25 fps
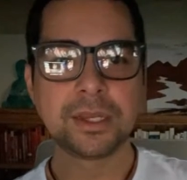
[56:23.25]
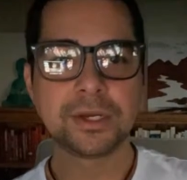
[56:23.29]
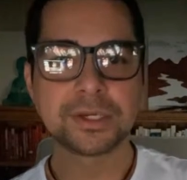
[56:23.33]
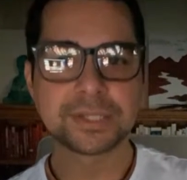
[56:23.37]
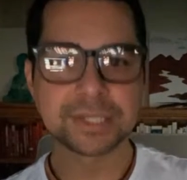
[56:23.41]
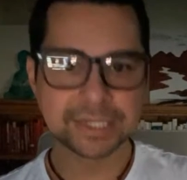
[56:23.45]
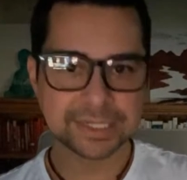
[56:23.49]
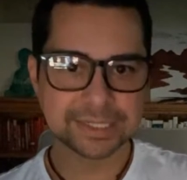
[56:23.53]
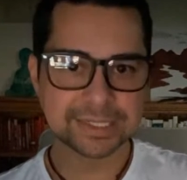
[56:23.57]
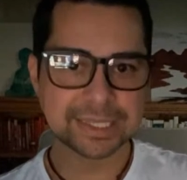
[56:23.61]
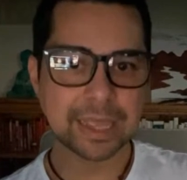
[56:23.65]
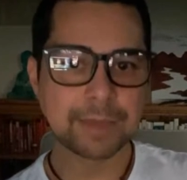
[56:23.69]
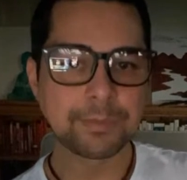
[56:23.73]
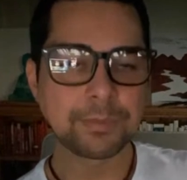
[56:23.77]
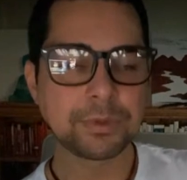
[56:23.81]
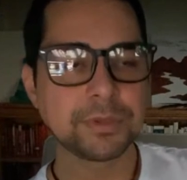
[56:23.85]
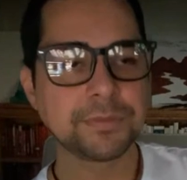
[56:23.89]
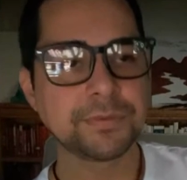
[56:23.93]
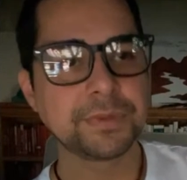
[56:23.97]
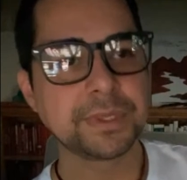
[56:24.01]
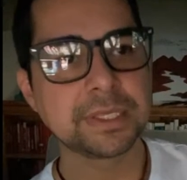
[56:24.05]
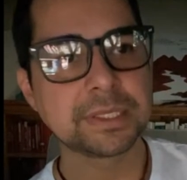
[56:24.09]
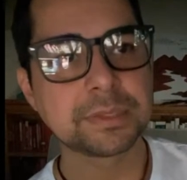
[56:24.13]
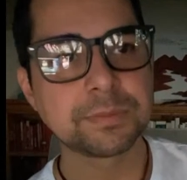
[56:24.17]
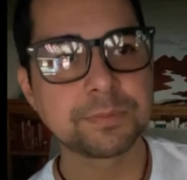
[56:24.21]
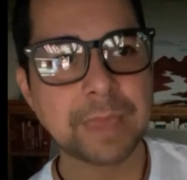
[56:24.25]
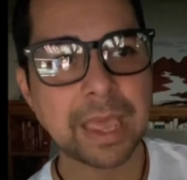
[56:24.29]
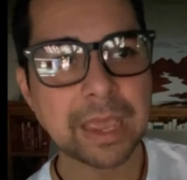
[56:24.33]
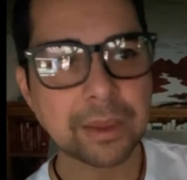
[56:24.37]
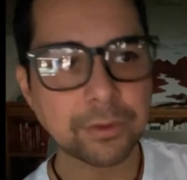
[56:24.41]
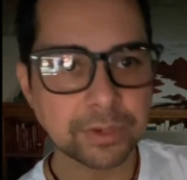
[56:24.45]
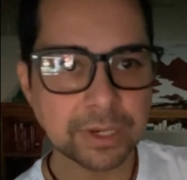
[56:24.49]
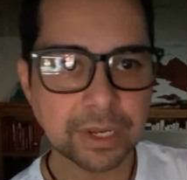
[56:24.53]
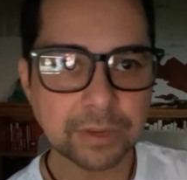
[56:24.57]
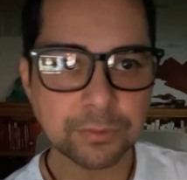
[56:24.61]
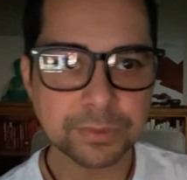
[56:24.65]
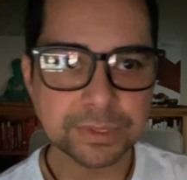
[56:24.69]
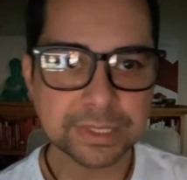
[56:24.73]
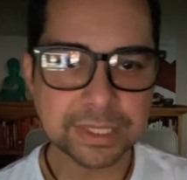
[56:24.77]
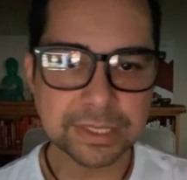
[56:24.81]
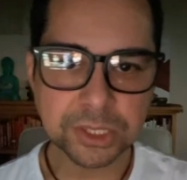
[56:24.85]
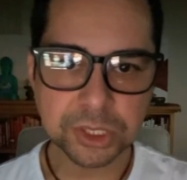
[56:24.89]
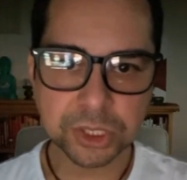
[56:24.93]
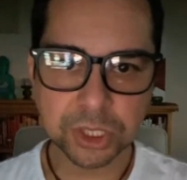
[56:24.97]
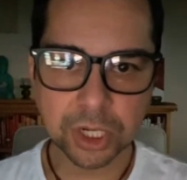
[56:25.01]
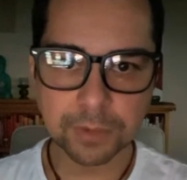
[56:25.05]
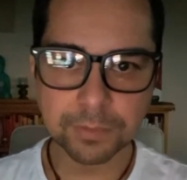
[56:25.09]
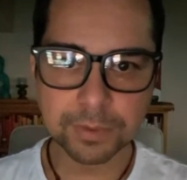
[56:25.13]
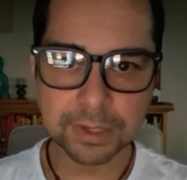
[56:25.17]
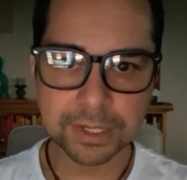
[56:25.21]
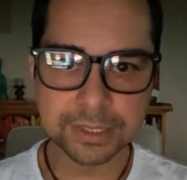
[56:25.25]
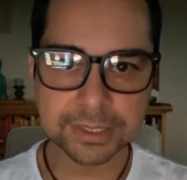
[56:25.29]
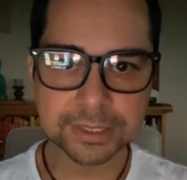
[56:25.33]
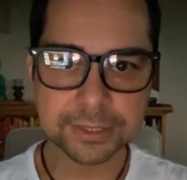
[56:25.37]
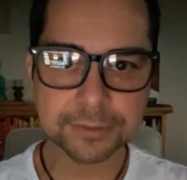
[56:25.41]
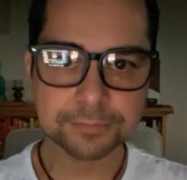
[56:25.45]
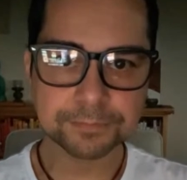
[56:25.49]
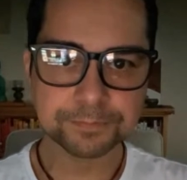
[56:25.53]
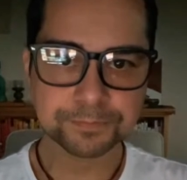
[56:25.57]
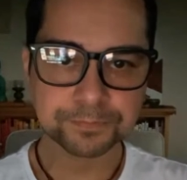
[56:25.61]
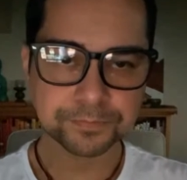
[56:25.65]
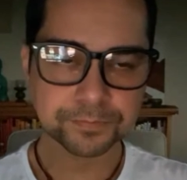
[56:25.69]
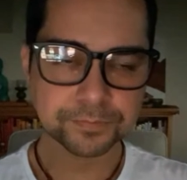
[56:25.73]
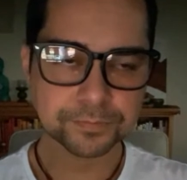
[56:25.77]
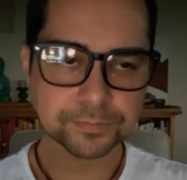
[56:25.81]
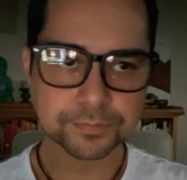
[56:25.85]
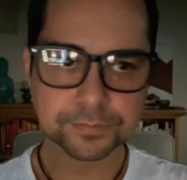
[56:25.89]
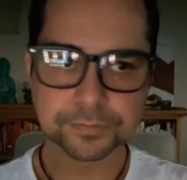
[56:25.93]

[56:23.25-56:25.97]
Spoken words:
Here's an example of this. Back when I was at Starbucks,